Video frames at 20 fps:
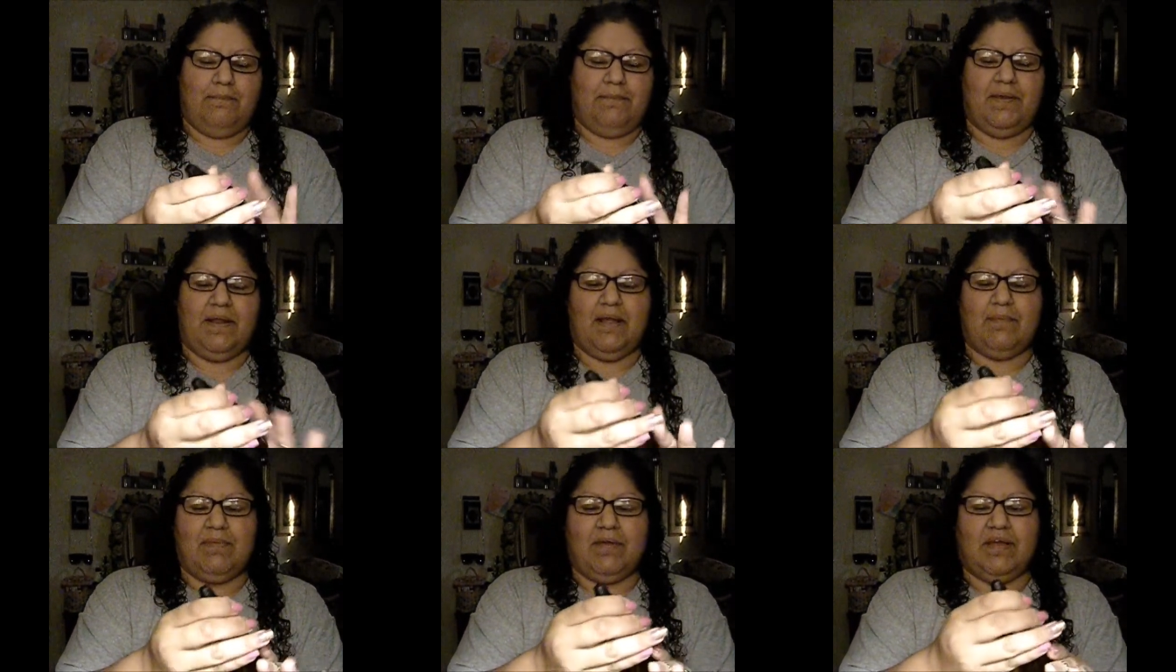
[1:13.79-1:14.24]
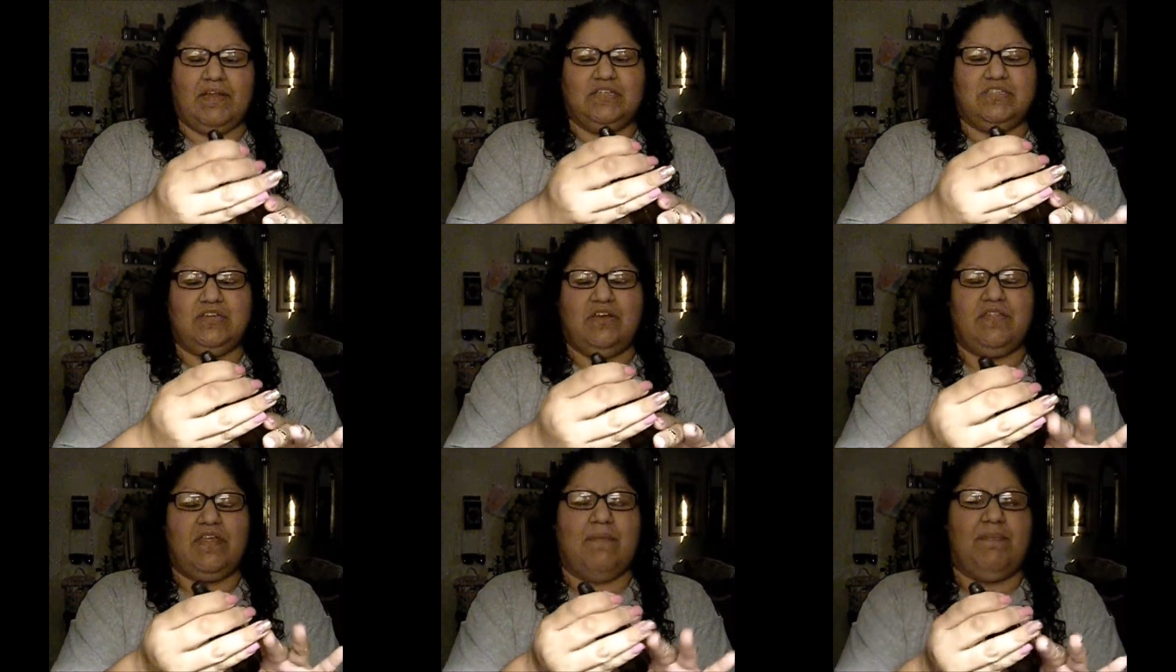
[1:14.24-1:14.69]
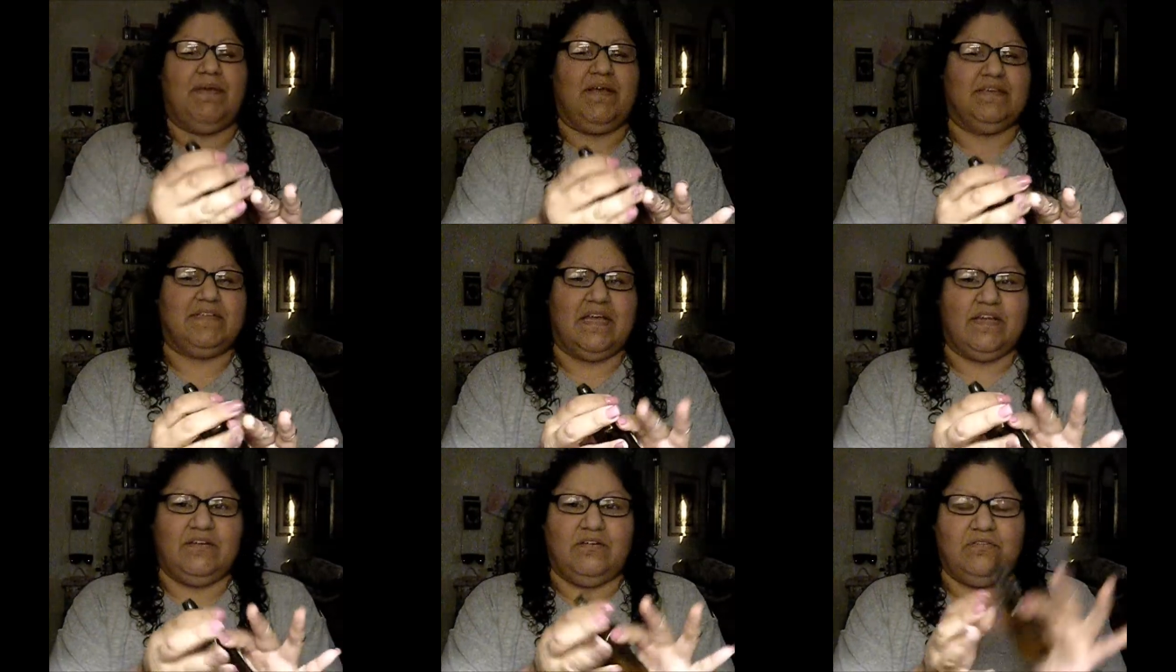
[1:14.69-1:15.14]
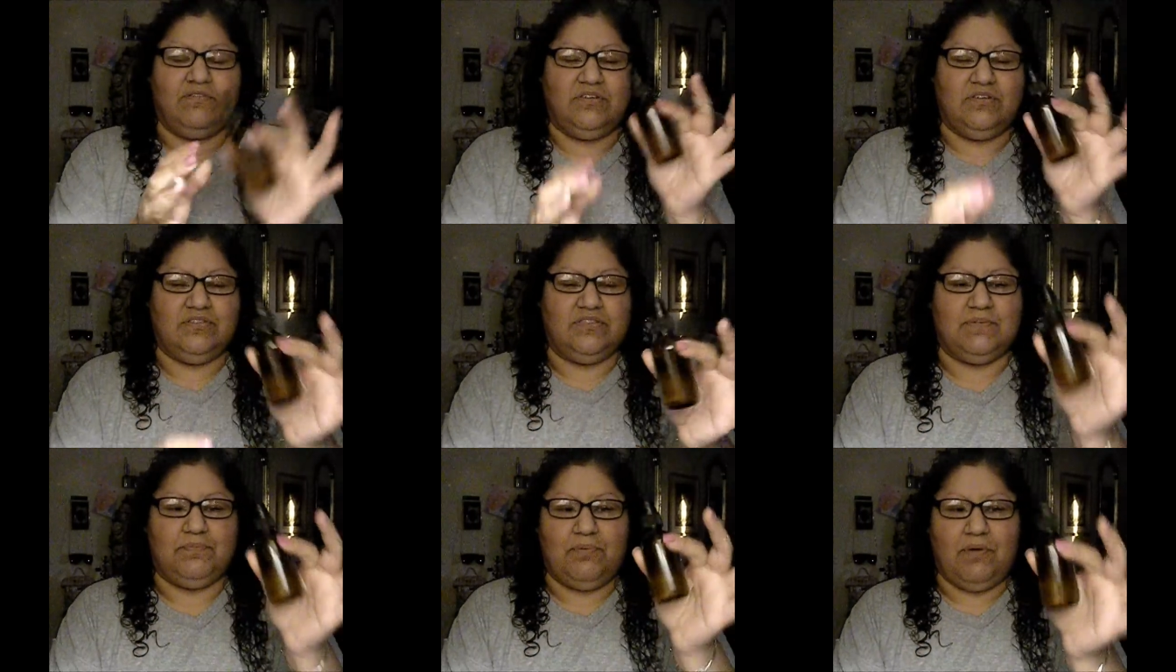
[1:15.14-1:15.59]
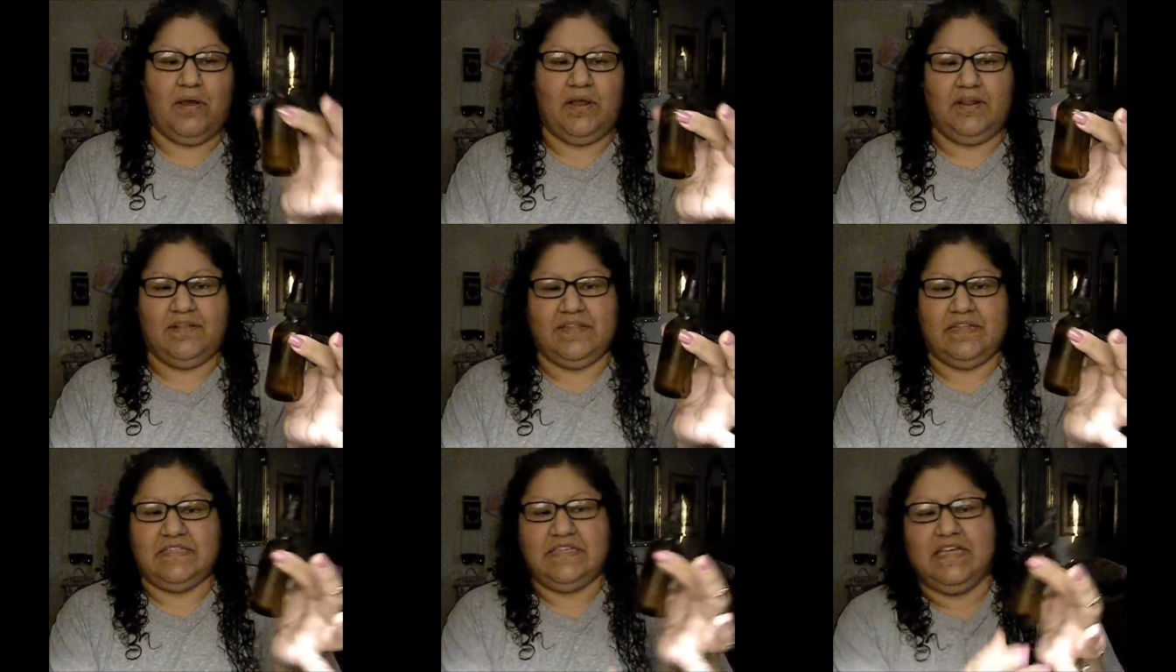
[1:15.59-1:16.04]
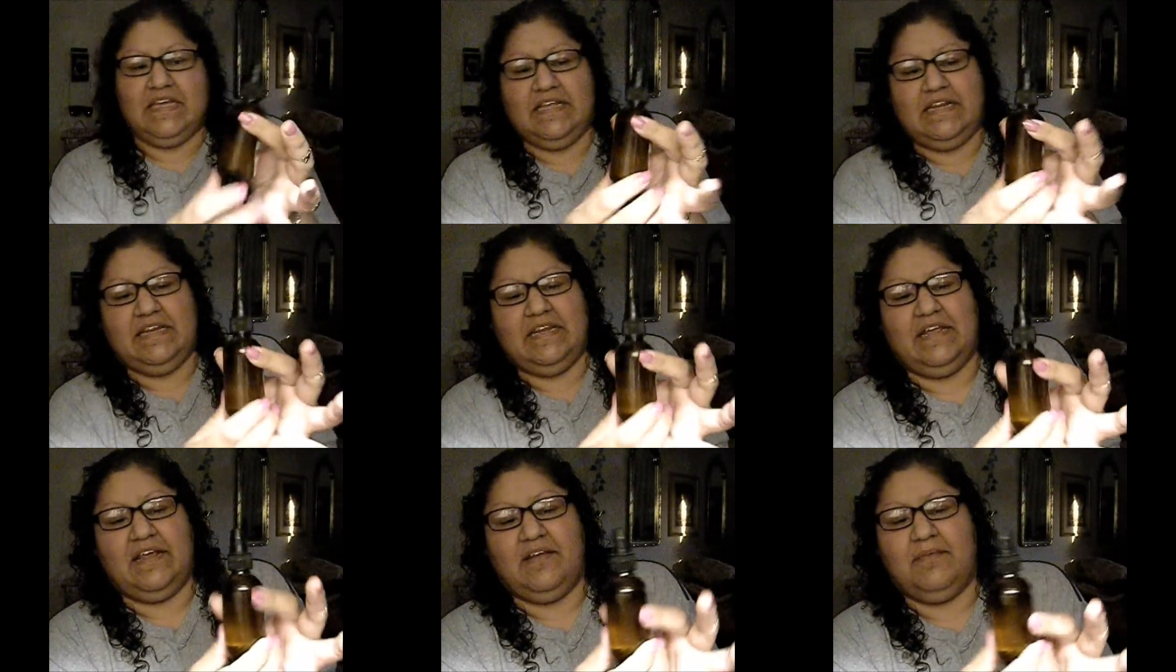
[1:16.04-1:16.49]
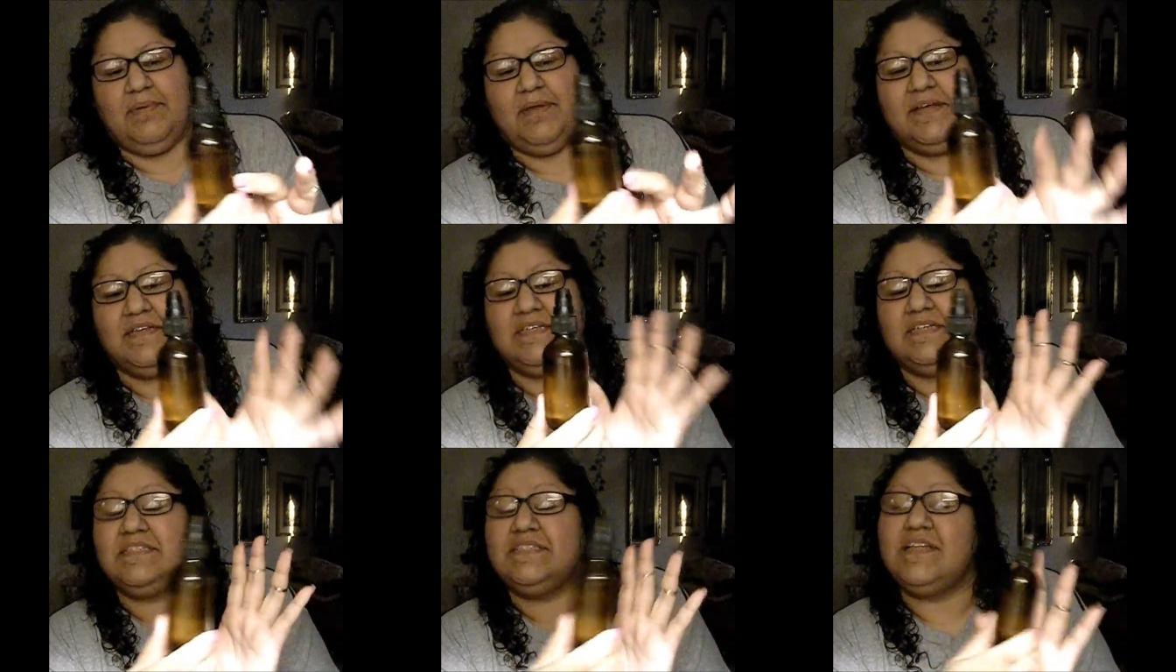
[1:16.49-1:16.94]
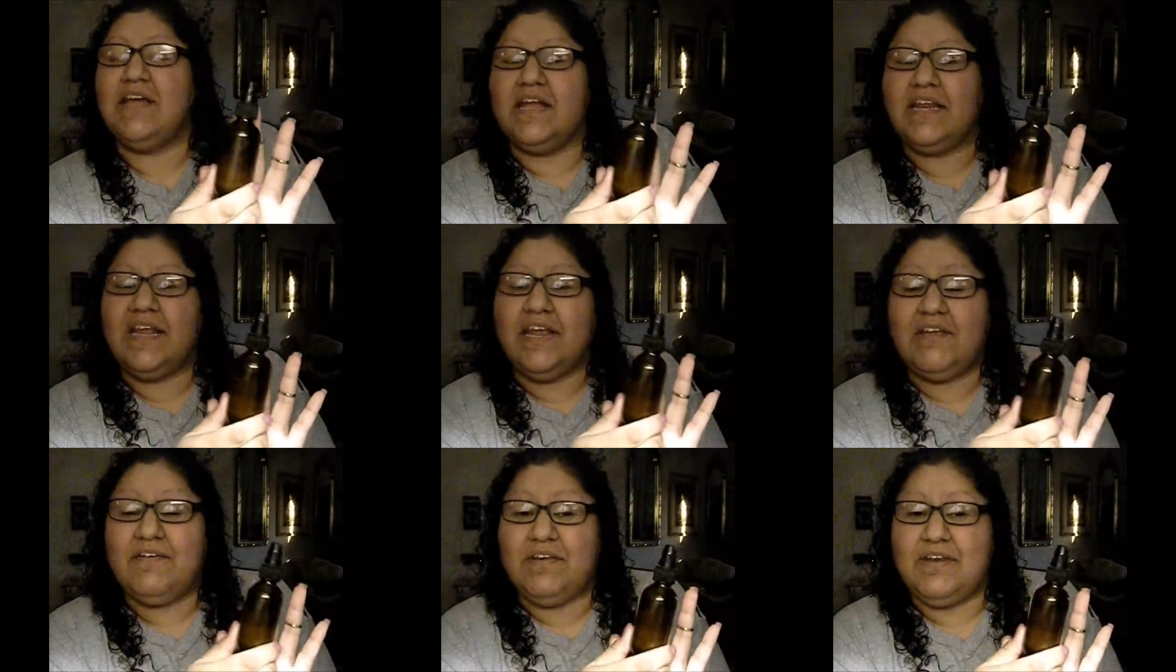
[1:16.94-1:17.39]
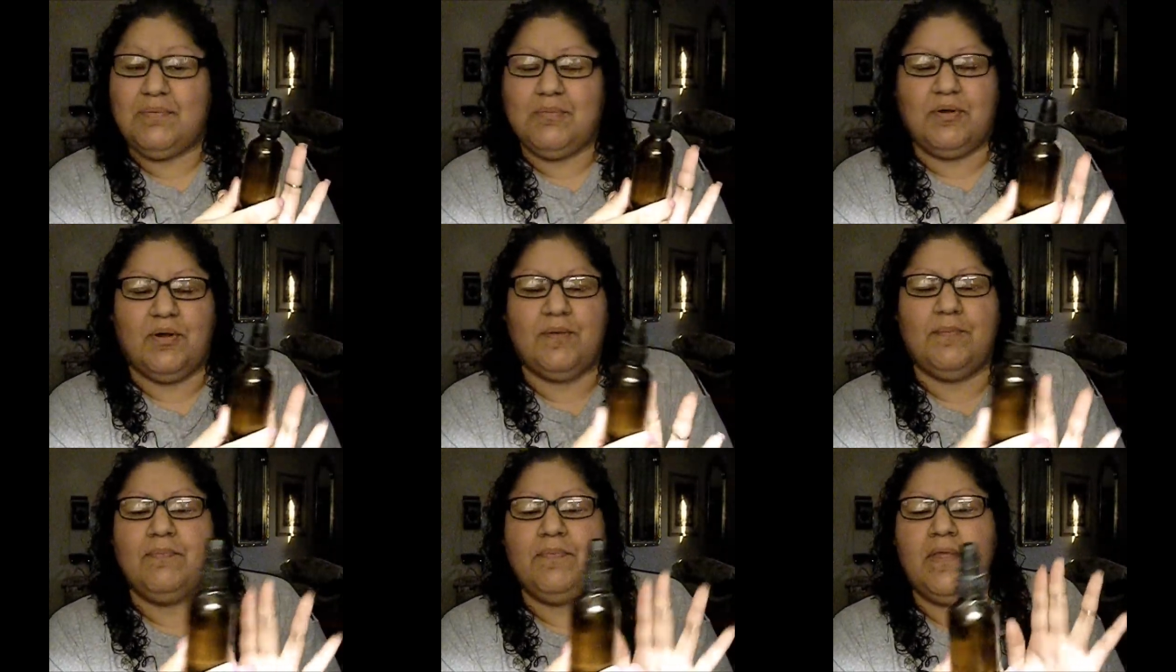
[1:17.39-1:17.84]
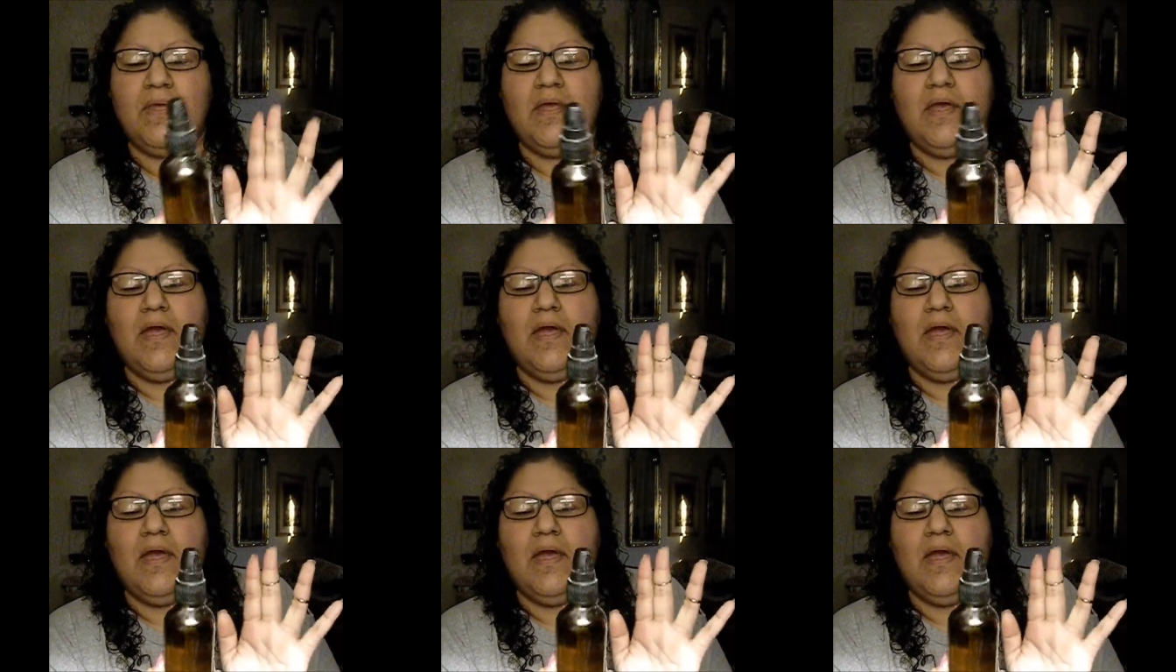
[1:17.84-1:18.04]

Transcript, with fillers: but I'm not going to show you that because I don't use the product that's in here because it's not here anymore.